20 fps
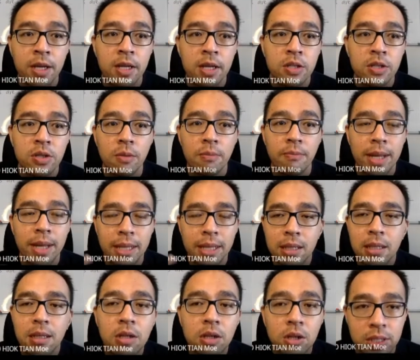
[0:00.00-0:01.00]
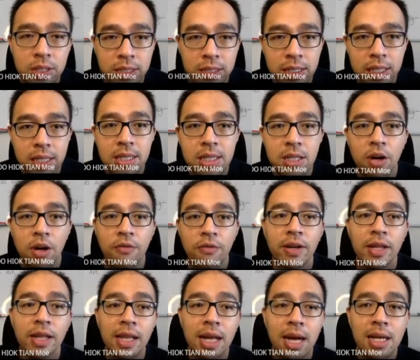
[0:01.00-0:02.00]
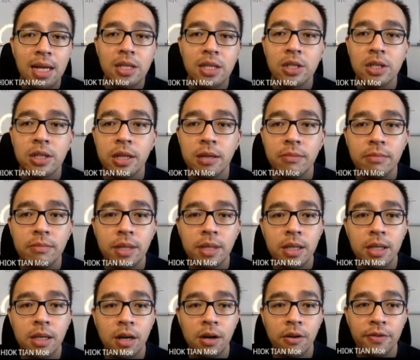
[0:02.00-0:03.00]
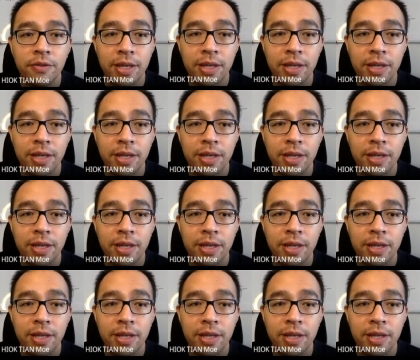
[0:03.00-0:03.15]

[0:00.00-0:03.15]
So metal consists of a large number of